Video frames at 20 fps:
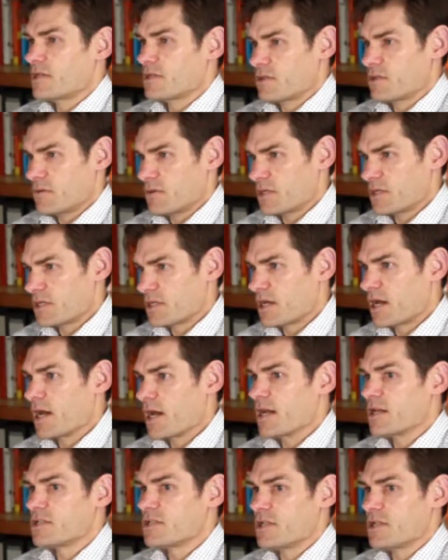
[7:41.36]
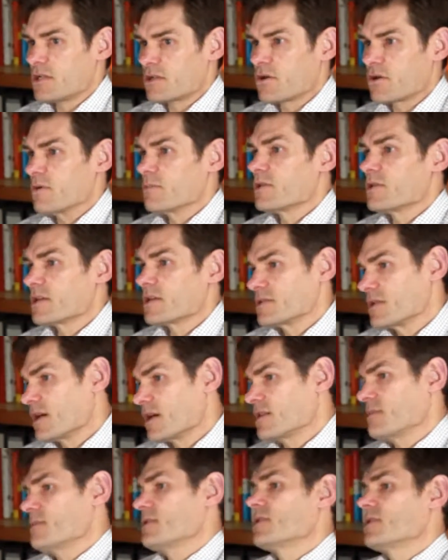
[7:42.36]
to engage in complex
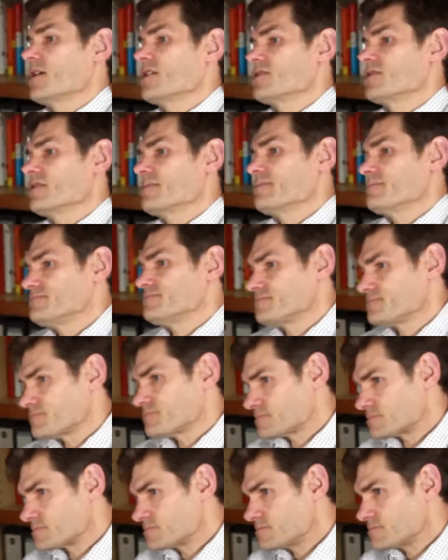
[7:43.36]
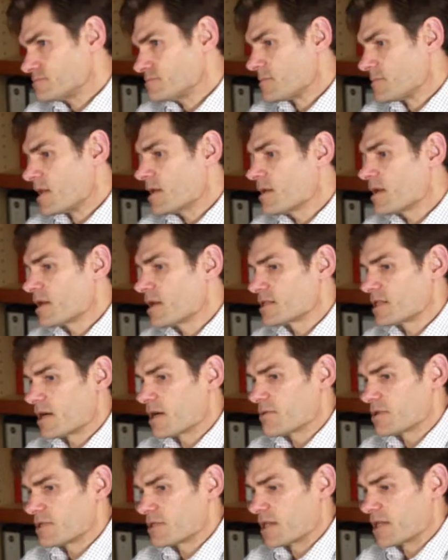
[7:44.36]
argumentation. Because I
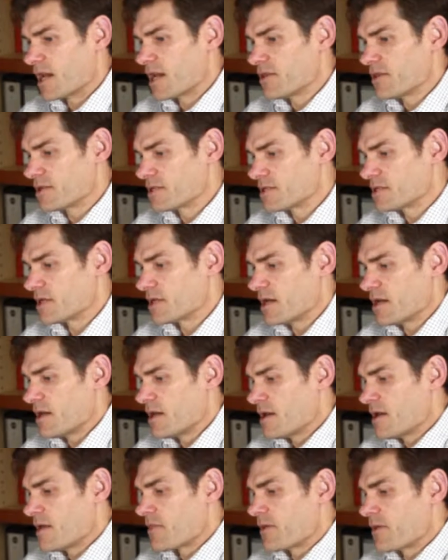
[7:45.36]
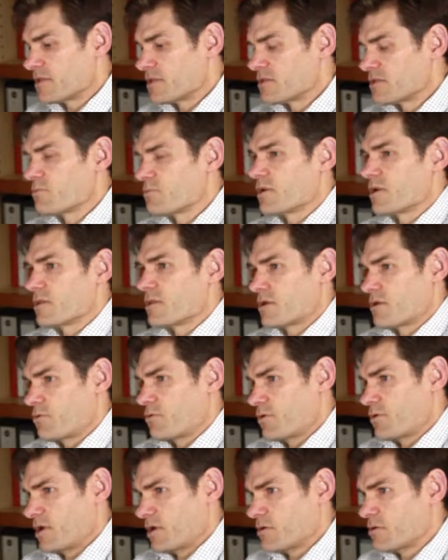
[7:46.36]
would say that this is one of the
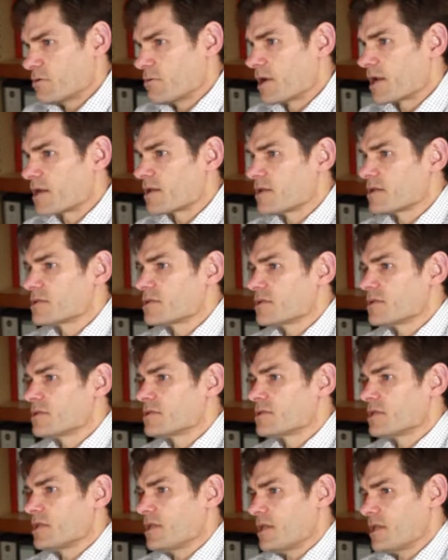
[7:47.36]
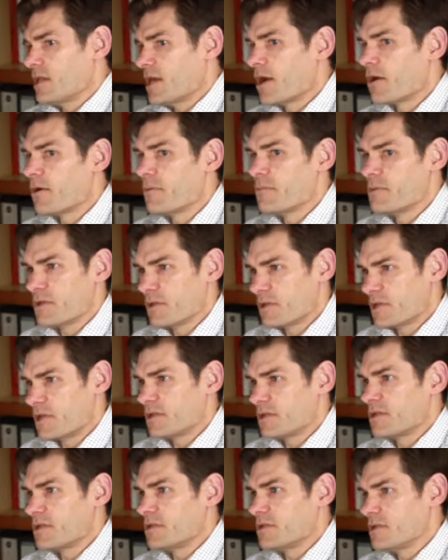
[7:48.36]
critical weaknesses in our ability
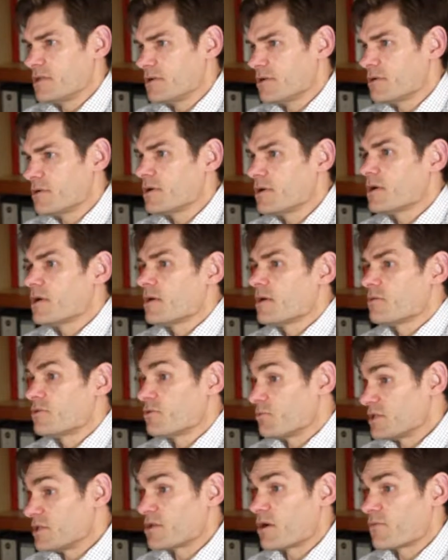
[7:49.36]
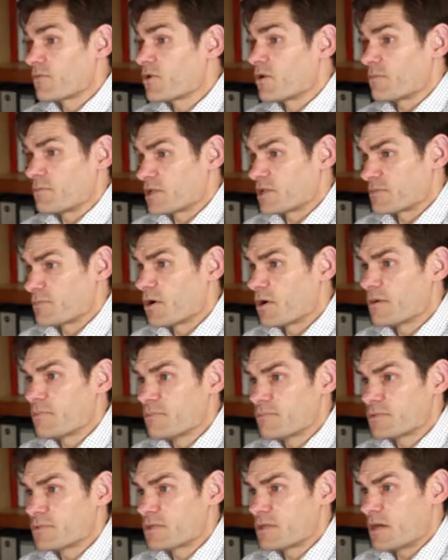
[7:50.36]
to resolve complex
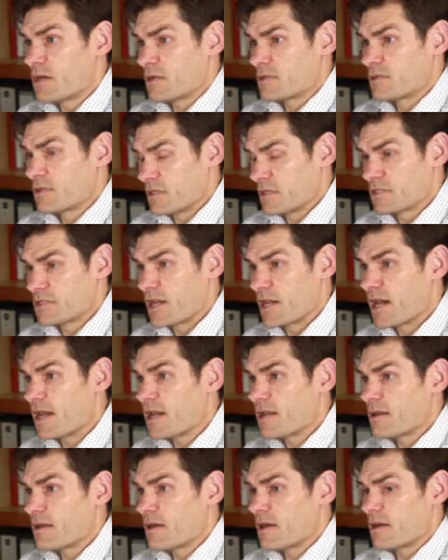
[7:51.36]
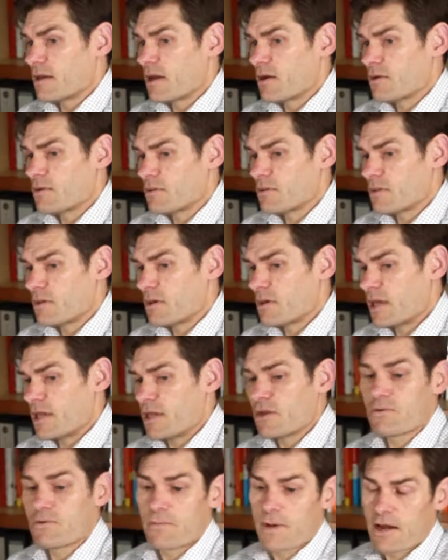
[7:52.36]
problems. To this day,
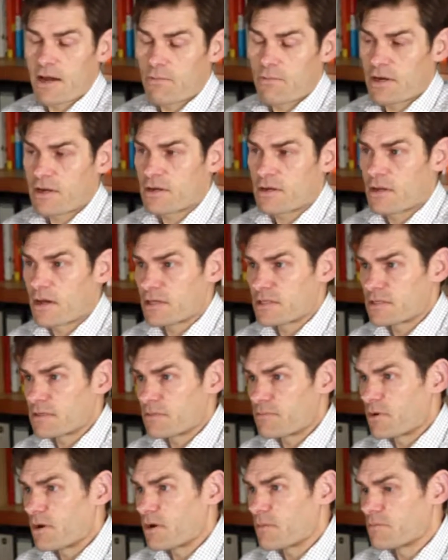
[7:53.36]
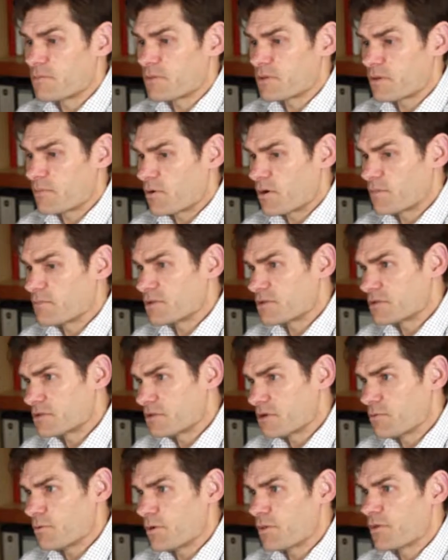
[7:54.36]
Engelbart recognised the problem is
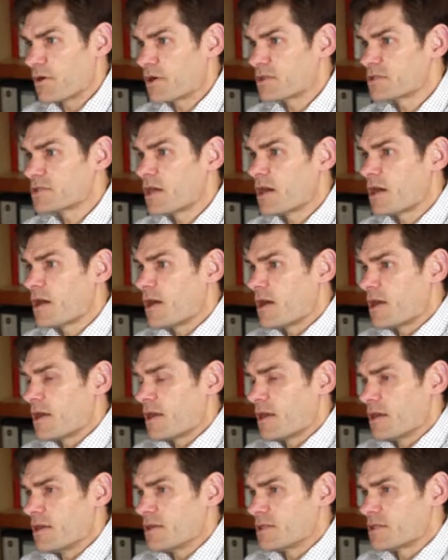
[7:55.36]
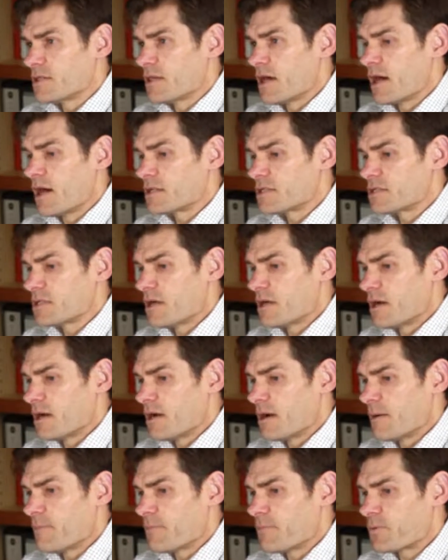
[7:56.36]
still with us, is that
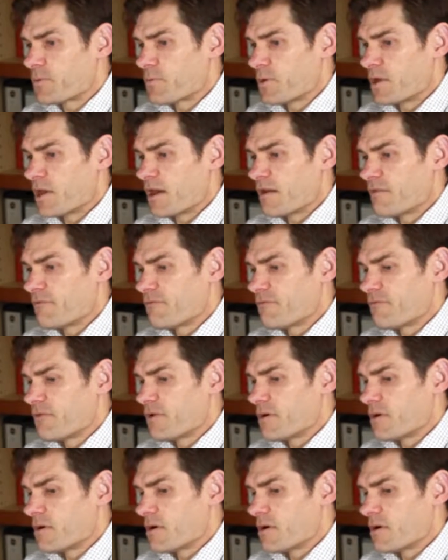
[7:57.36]
we have